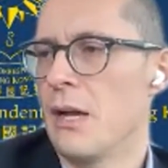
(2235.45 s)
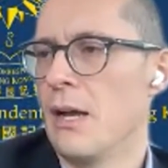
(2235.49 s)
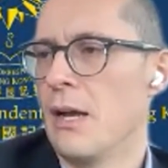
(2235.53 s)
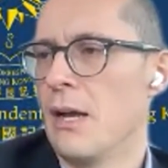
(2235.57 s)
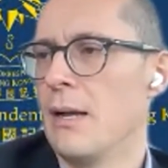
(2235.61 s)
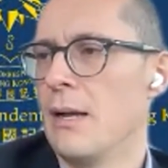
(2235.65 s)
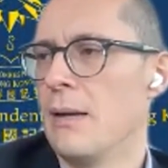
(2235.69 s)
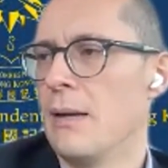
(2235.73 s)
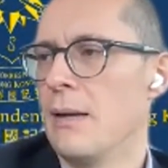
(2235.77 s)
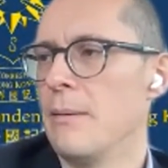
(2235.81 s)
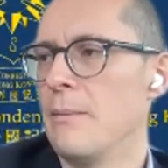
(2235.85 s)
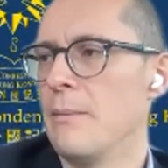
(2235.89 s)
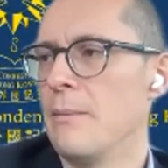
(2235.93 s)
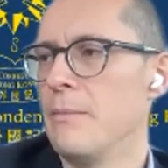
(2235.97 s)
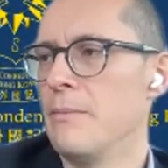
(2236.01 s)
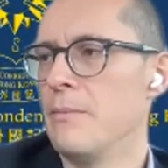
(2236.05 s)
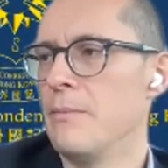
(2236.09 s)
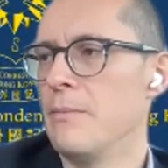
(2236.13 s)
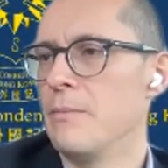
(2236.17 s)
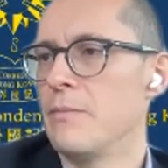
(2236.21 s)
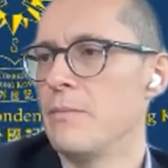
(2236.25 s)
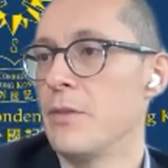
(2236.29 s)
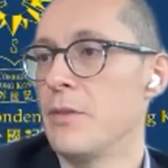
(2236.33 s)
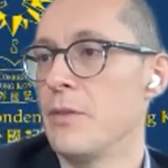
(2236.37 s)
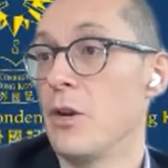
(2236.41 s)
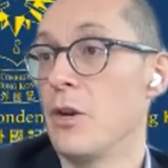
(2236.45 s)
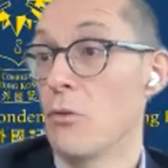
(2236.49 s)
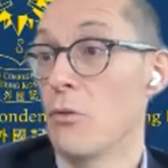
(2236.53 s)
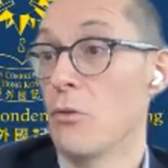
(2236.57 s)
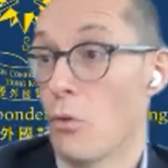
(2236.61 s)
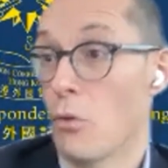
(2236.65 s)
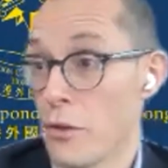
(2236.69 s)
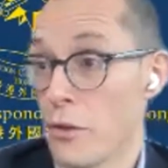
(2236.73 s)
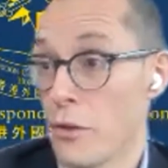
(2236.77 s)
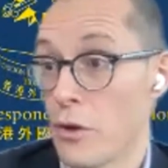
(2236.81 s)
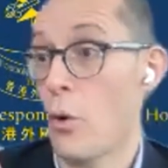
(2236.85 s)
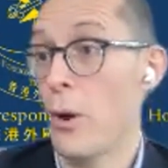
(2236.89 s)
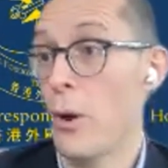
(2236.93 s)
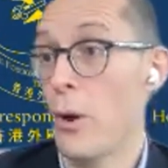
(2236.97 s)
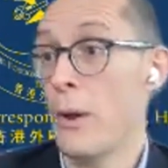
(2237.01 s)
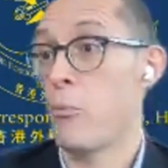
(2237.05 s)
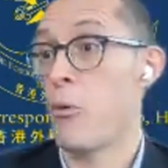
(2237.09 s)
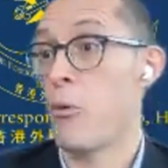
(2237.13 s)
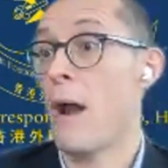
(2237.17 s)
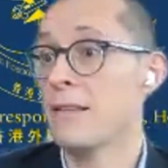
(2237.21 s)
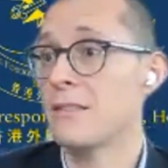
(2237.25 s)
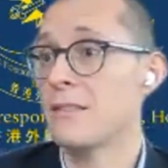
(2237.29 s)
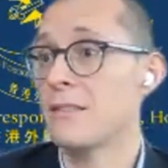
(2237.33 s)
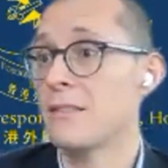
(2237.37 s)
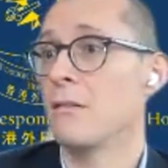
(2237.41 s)
that are quite
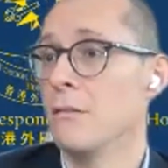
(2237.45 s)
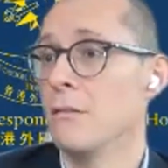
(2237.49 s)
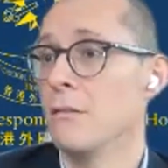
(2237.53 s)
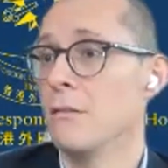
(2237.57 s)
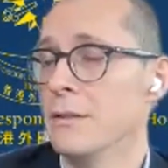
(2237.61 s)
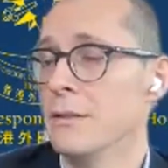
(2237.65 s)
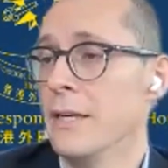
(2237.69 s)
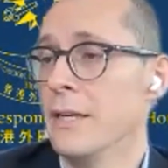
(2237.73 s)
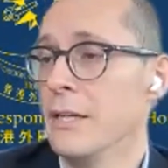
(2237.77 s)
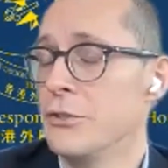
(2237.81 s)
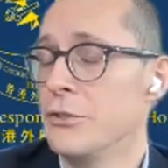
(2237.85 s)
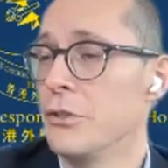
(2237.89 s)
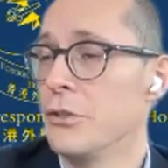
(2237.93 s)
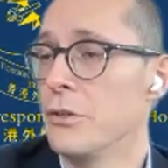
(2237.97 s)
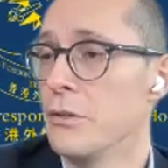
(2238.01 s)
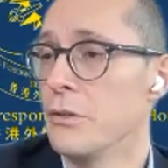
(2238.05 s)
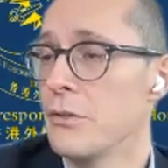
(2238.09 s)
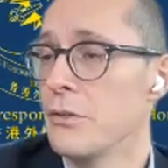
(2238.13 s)
practical in nature.